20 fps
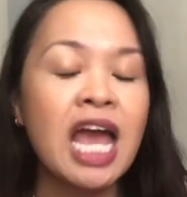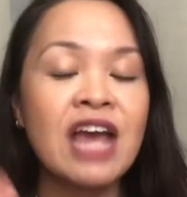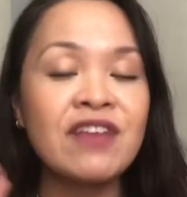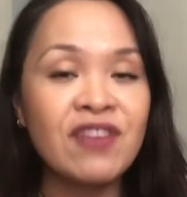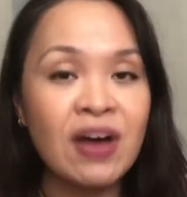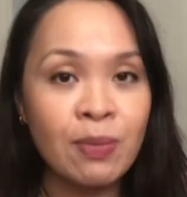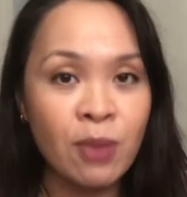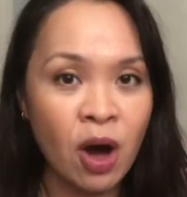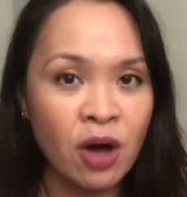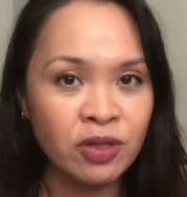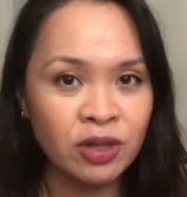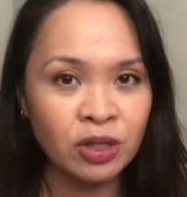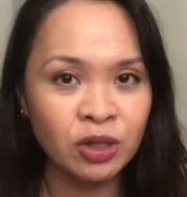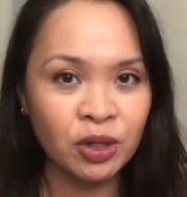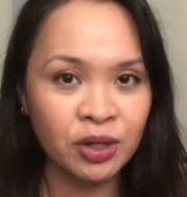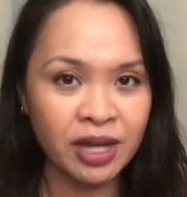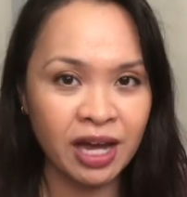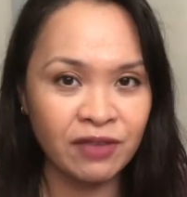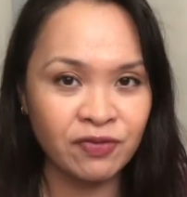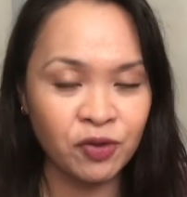If I'm on the
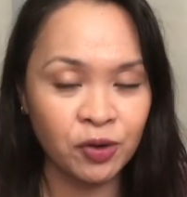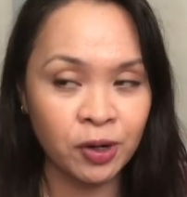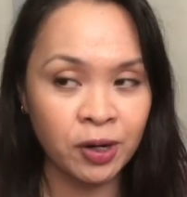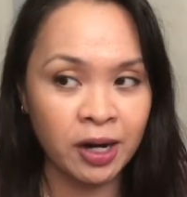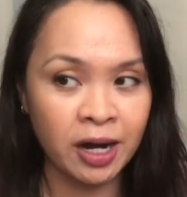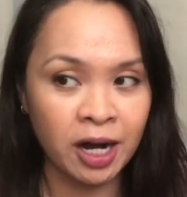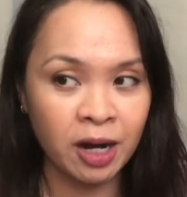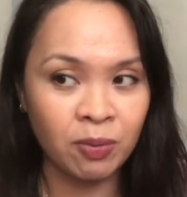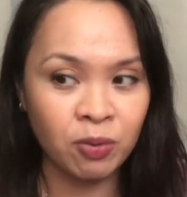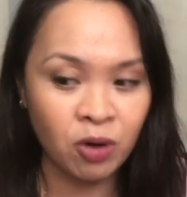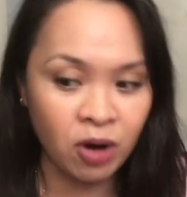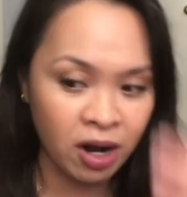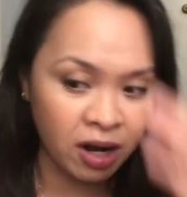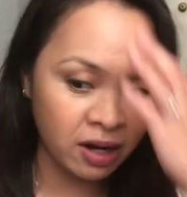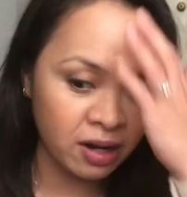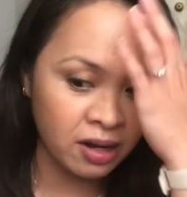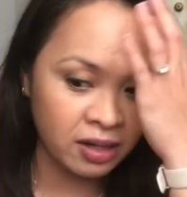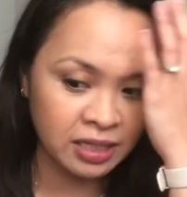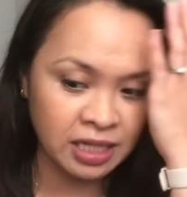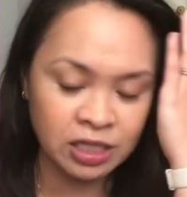lookout for a hair
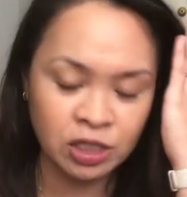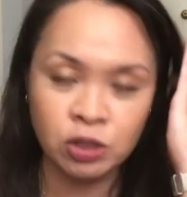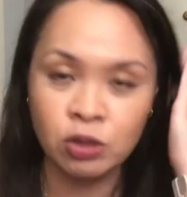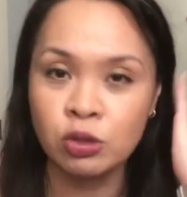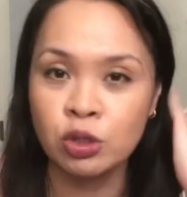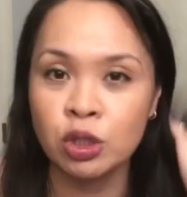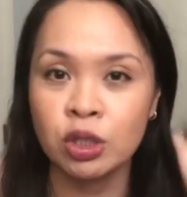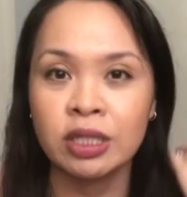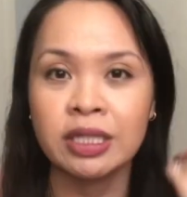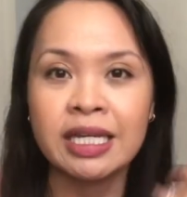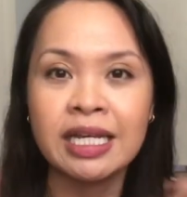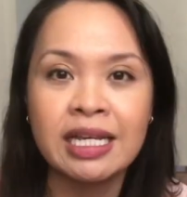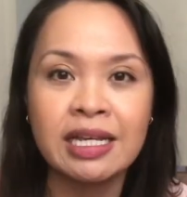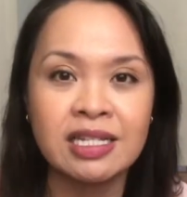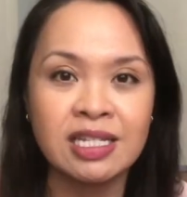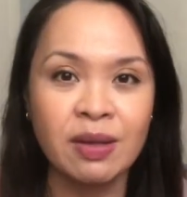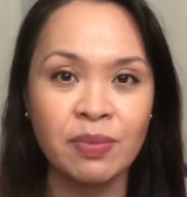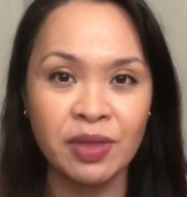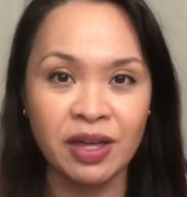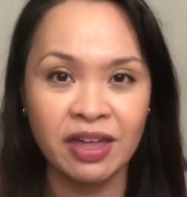product, it's usually
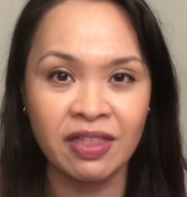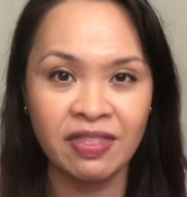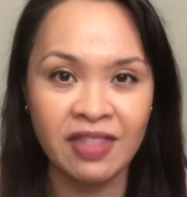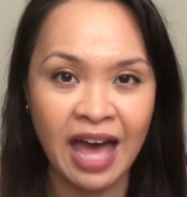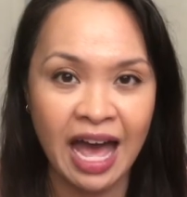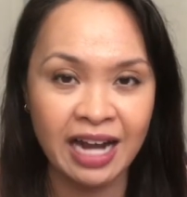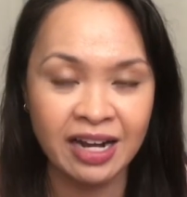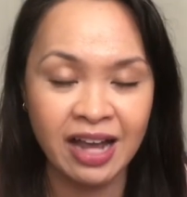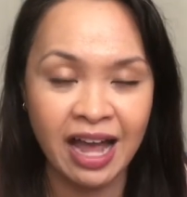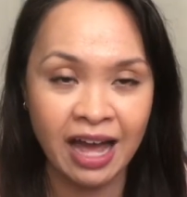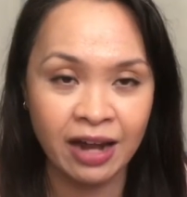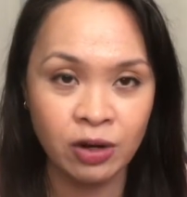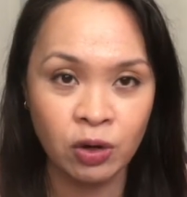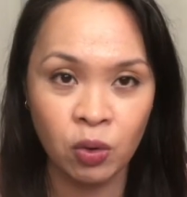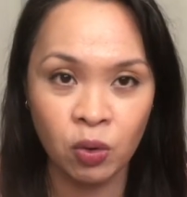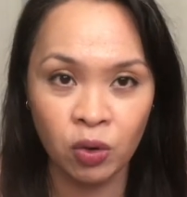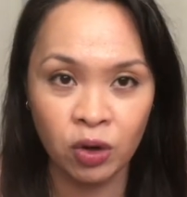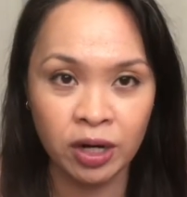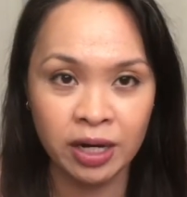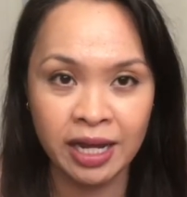something in that
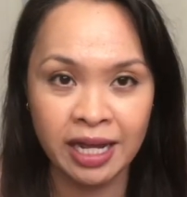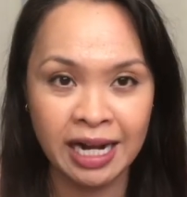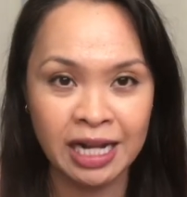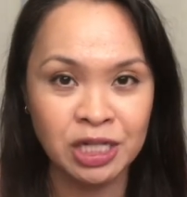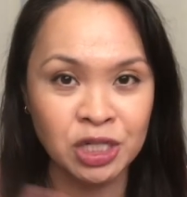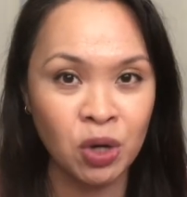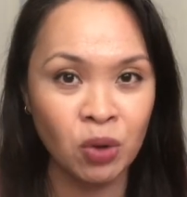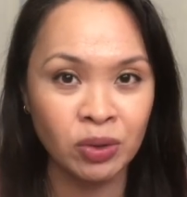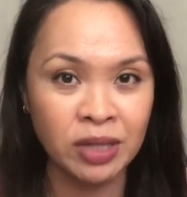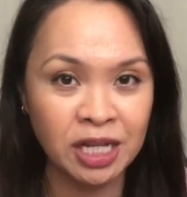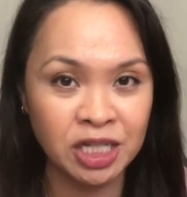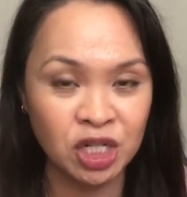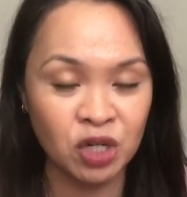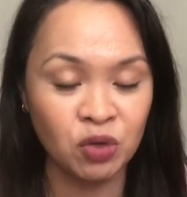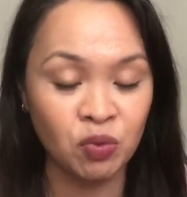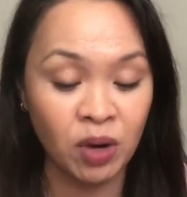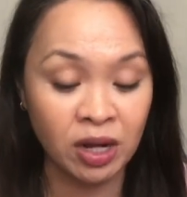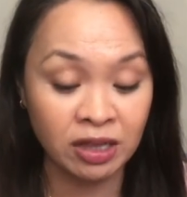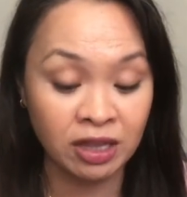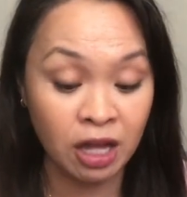category, and I don't like to
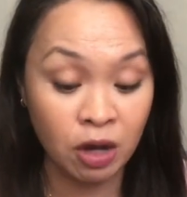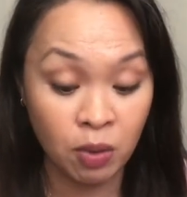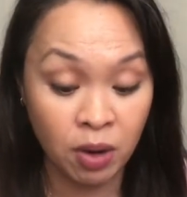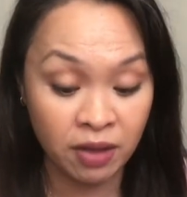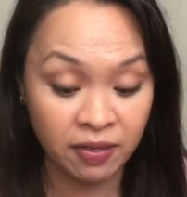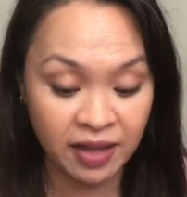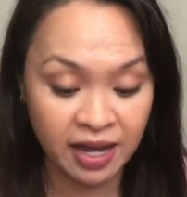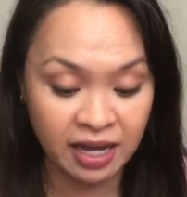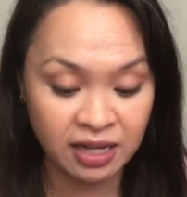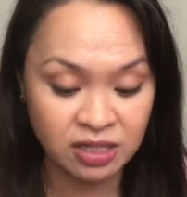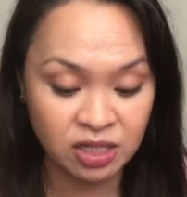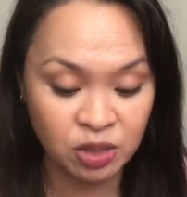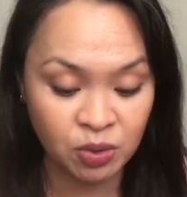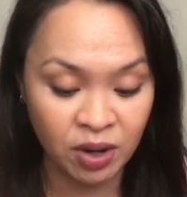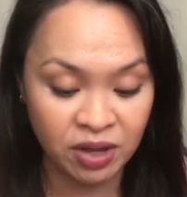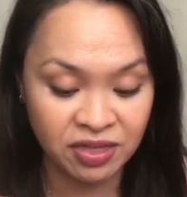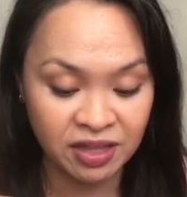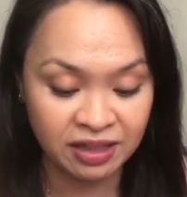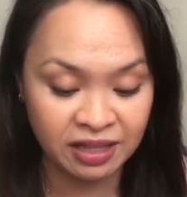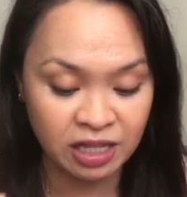run low on that. So I
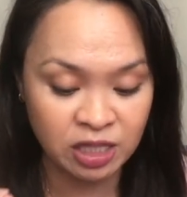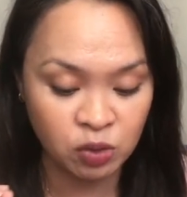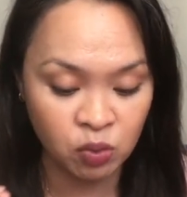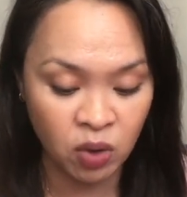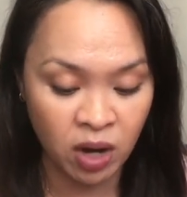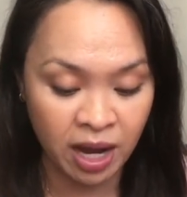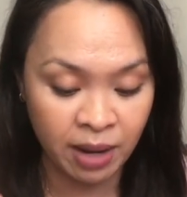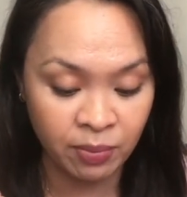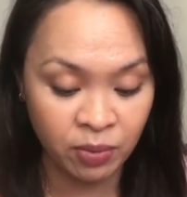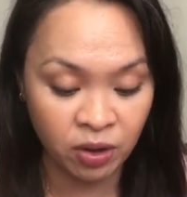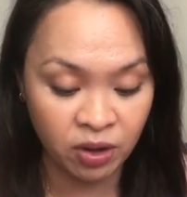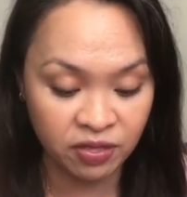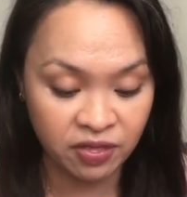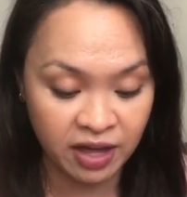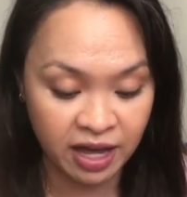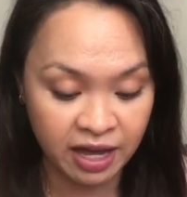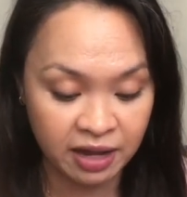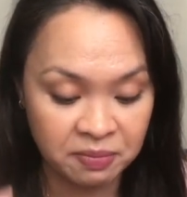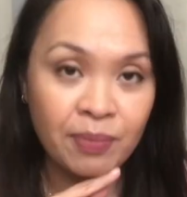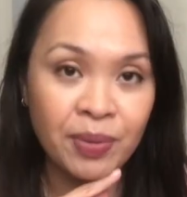think that's why I bought that.